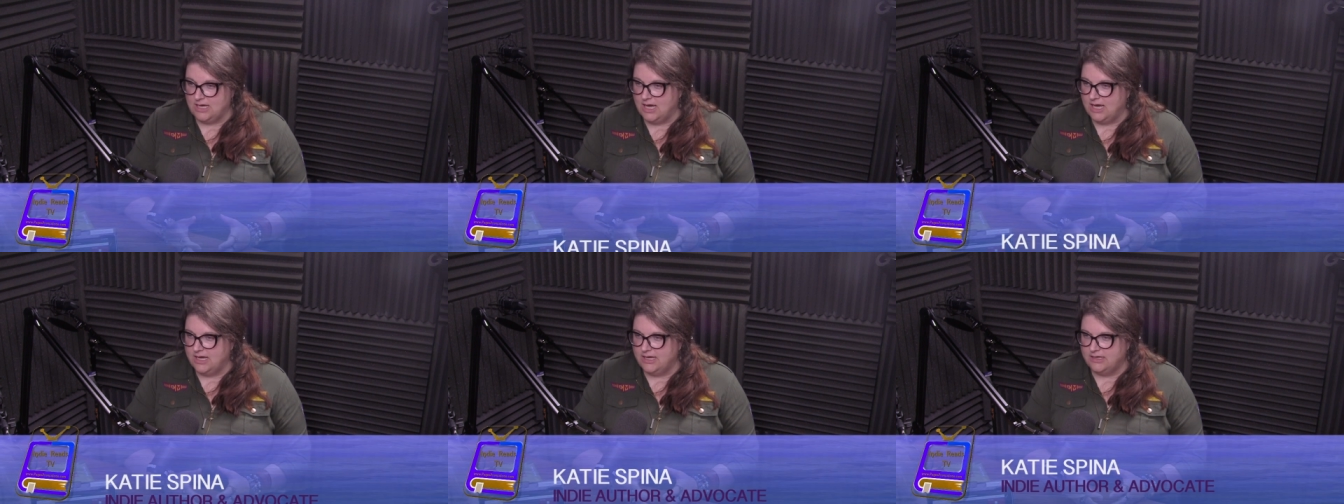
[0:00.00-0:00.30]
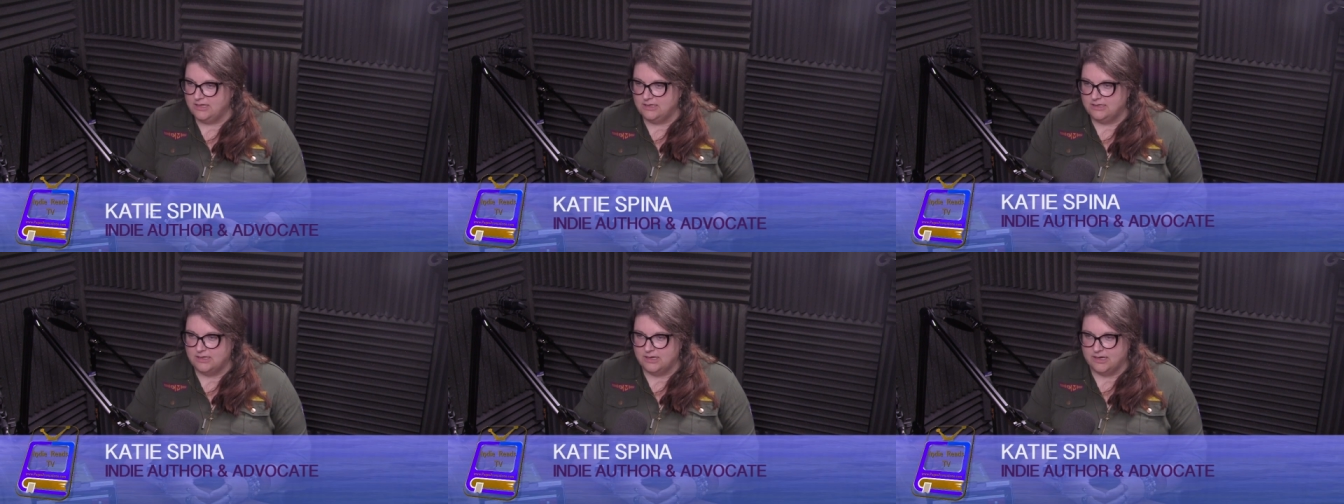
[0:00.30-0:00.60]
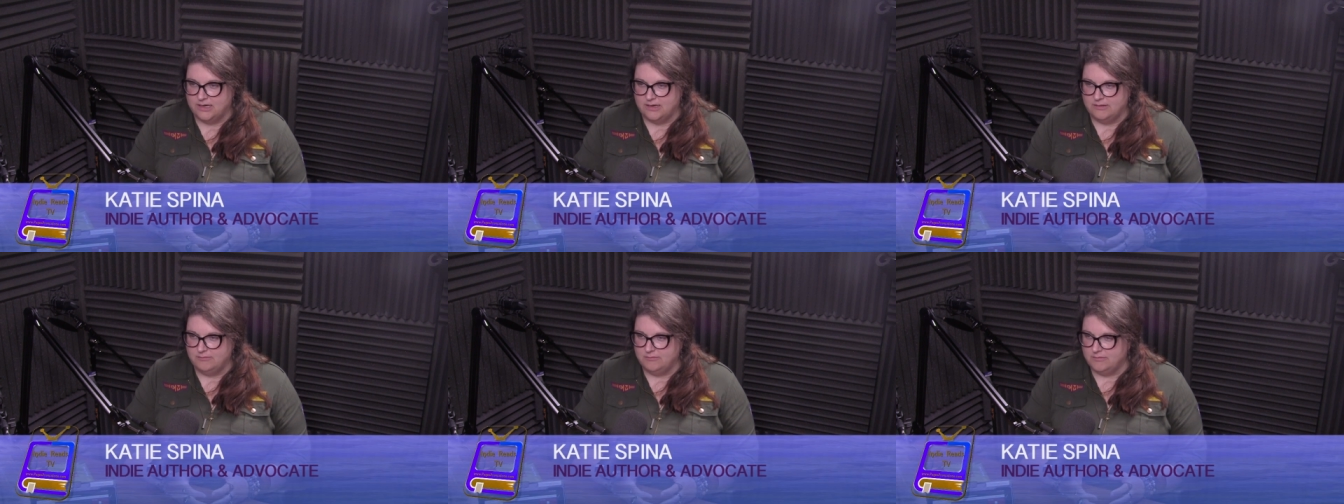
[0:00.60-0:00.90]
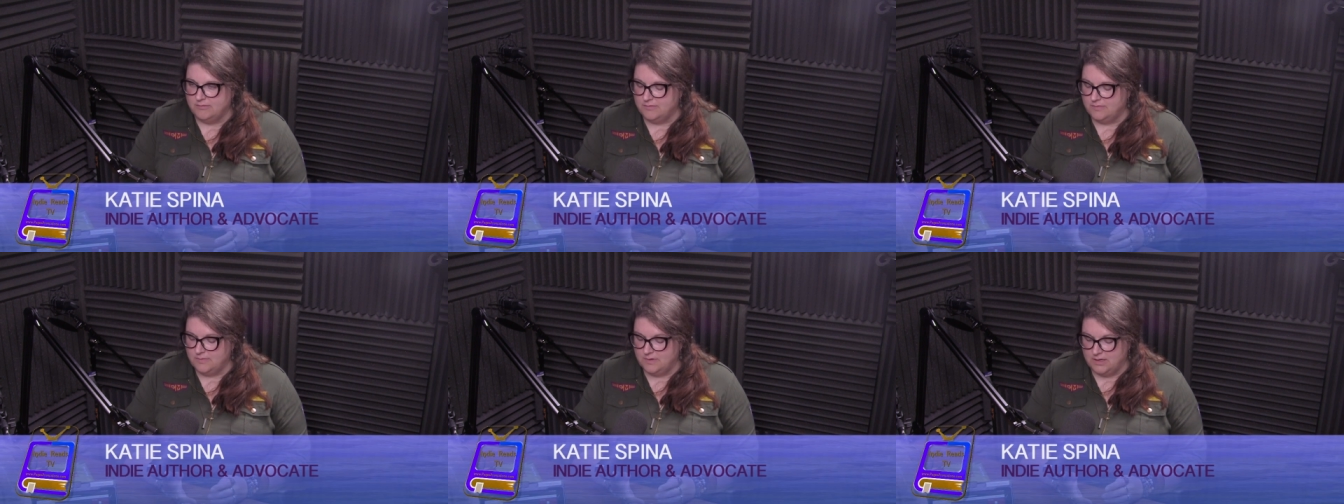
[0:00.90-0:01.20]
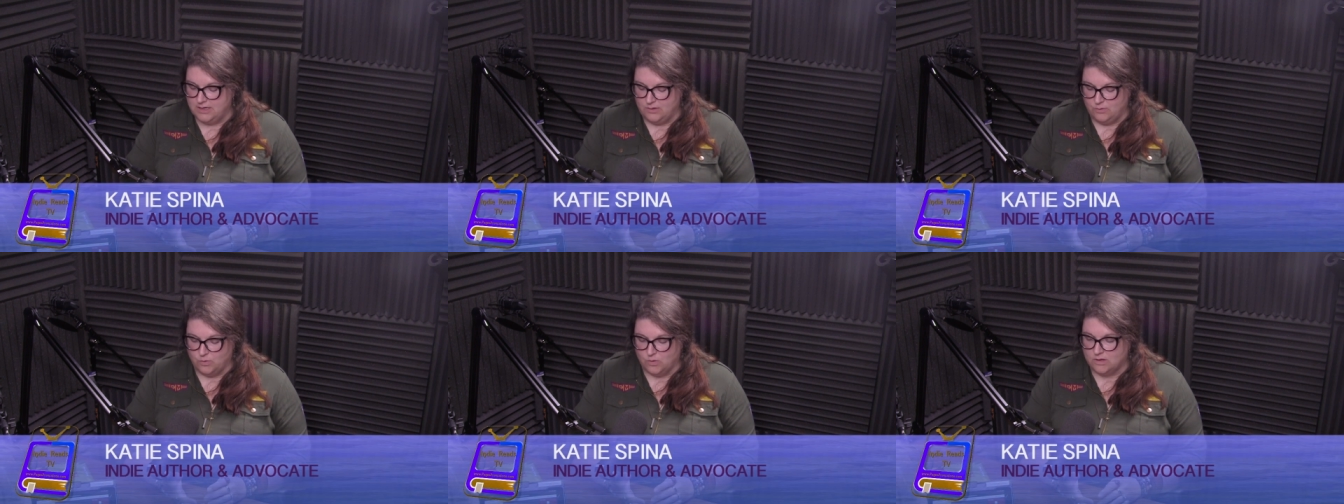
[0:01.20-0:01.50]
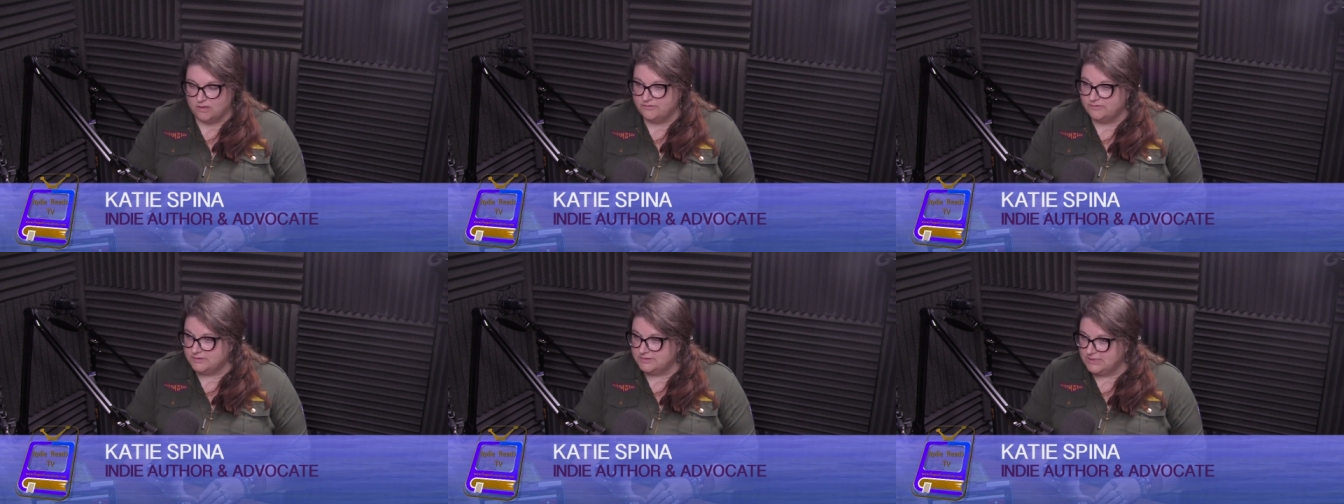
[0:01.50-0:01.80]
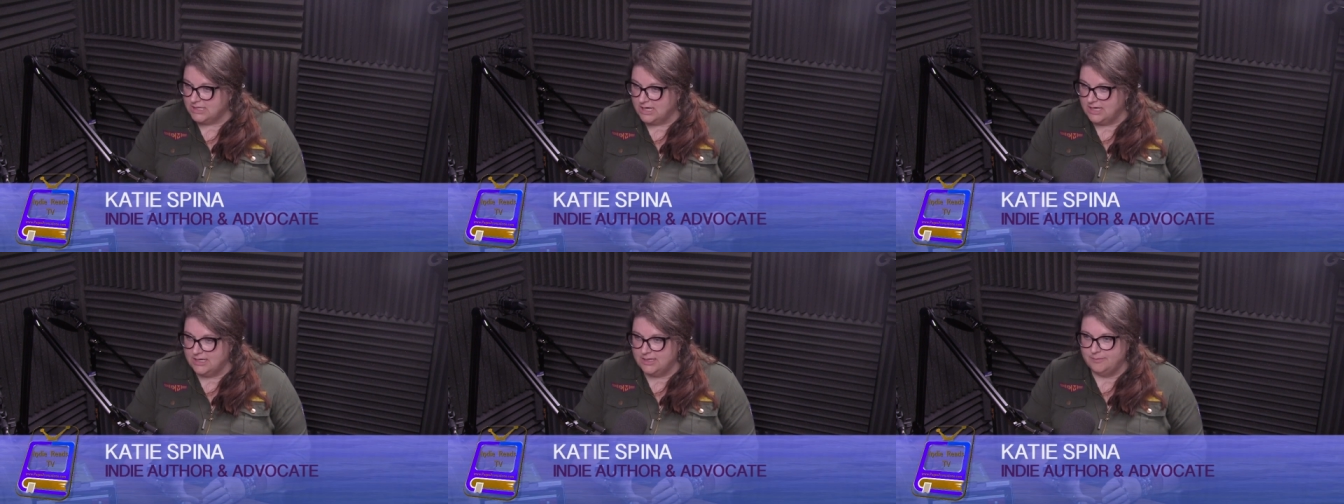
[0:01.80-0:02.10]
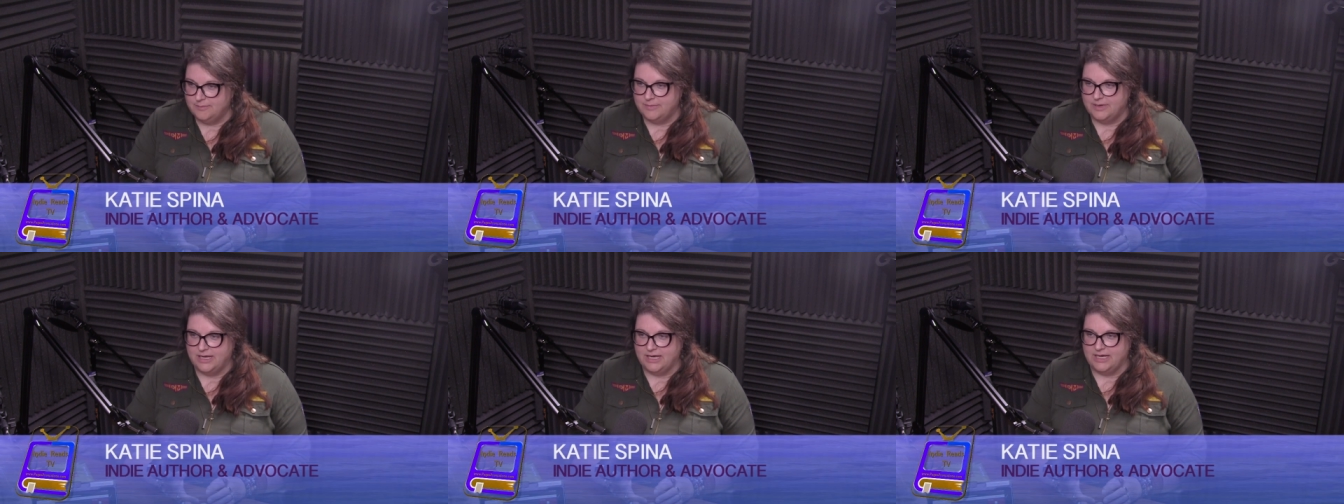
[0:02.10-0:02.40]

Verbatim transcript: I I'm I work full time mm-hmm.